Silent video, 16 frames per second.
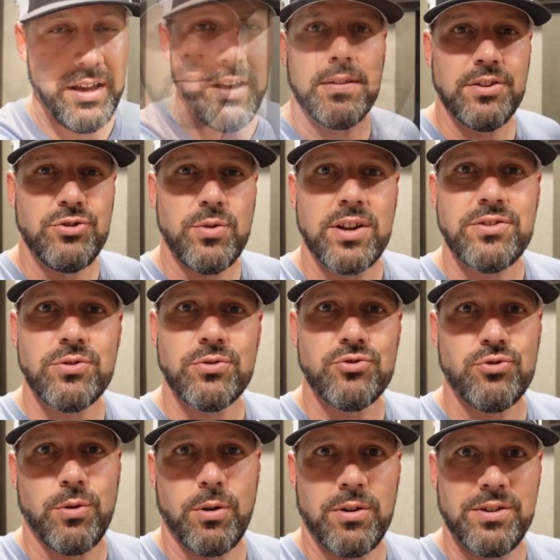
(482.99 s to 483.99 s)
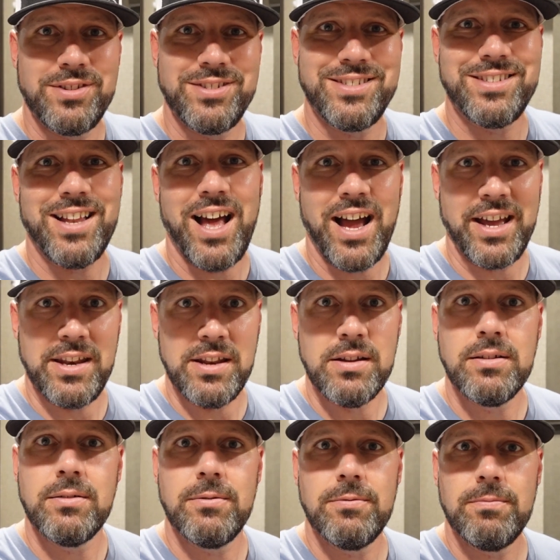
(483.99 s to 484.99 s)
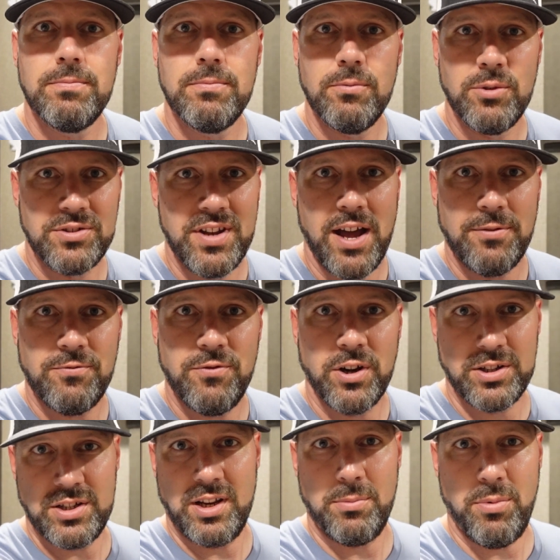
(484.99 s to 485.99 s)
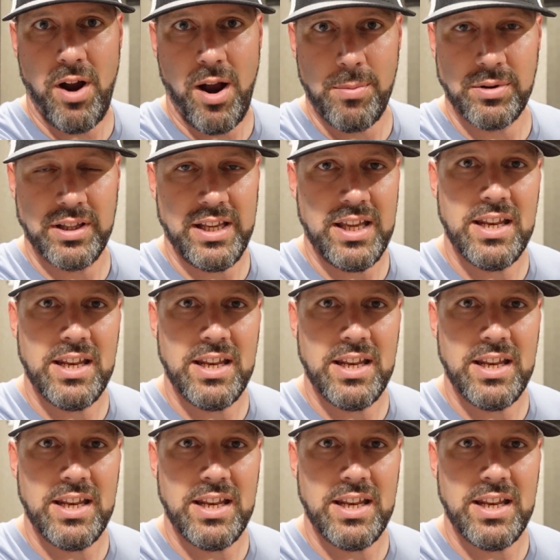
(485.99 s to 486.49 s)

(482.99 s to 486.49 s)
The dresser drawer slide was not functioning properly.